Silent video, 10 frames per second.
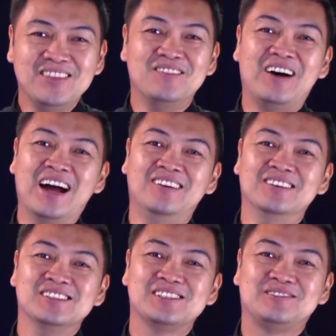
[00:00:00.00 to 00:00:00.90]
I have the
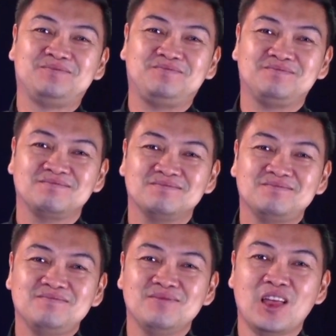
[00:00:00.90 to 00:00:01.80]
virus.
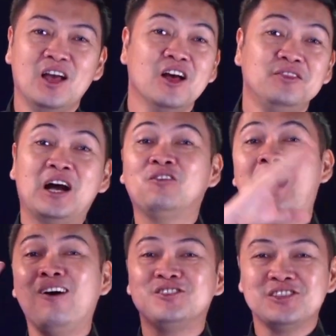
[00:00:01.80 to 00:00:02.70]

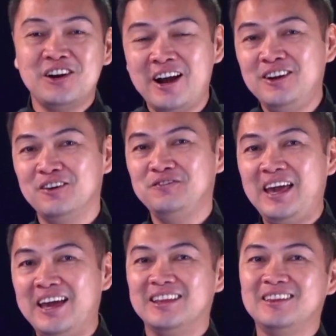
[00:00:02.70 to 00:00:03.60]
The crowds
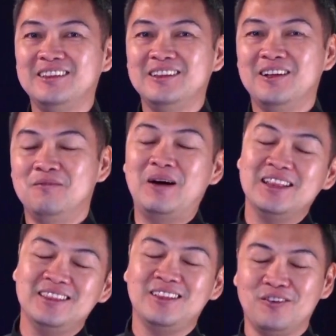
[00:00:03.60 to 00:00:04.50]
heard of it.
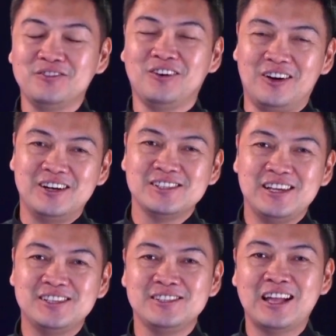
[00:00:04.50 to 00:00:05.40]
But of
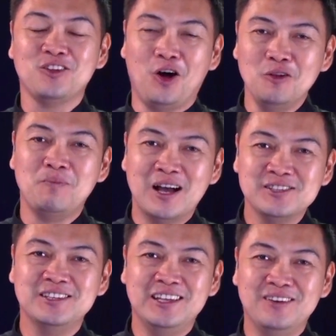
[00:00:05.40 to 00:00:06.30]
course, it's not
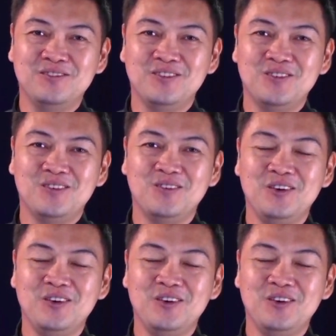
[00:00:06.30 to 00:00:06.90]
all positive.